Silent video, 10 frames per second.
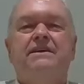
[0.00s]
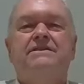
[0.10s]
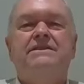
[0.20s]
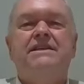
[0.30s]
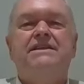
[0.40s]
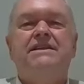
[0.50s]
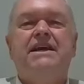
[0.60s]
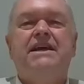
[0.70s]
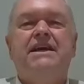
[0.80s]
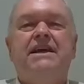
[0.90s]

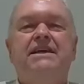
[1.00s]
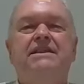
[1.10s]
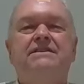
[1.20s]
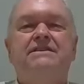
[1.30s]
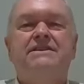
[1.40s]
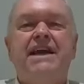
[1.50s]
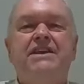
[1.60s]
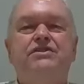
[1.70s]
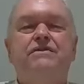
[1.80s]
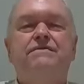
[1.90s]
sitting in the
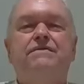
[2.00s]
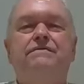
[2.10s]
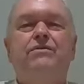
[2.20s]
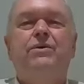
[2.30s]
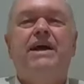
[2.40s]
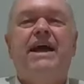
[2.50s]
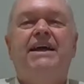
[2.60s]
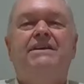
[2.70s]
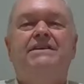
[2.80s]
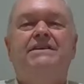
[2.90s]
center of the
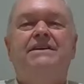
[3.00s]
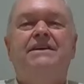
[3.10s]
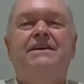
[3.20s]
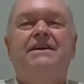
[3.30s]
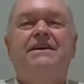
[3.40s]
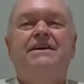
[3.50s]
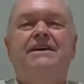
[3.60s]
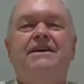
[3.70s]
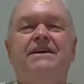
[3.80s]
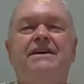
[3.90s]
forehead,
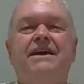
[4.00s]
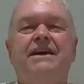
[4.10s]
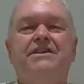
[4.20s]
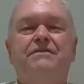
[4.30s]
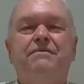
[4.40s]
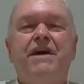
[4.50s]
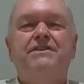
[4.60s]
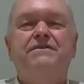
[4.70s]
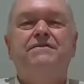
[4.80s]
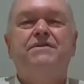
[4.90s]
in the
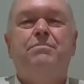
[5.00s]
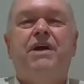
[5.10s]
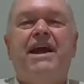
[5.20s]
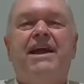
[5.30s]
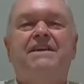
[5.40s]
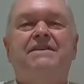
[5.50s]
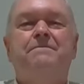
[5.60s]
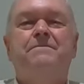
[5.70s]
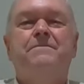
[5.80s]
front of the brain.